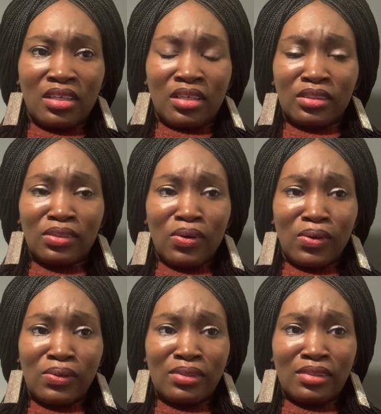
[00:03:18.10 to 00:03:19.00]

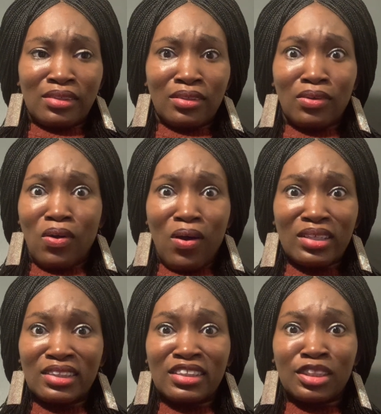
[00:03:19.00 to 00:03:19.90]
So
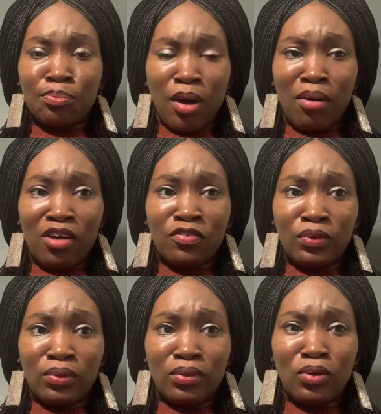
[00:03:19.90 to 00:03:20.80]
God is powerful.